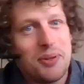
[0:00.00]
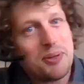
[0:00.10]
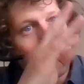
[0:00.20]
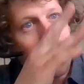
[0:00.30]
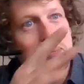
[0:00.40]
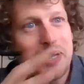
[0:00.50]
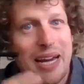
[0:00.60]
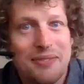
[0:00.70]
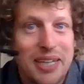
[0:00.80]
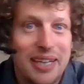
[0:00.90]
You probably
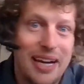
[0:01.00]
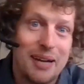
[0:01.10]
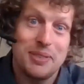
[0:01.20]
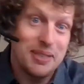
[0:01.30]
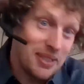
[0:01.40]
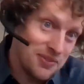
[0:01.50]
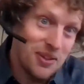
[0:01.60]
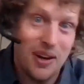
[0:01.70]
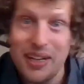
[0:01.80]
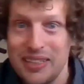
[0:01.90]
have a captain. If
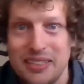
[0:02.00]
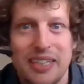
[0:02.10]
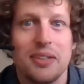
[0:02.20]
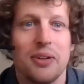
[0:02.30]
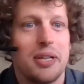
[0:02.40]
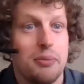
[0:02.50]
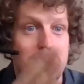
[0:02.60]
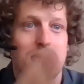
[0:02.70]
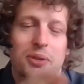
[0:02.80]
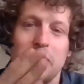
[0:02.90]
not, it's anarchy,
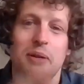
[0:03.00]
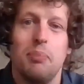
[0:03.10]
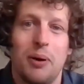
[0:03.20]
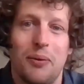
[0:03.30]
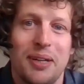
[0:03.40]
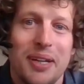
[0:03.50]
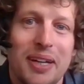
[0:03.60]
but you're in a boat.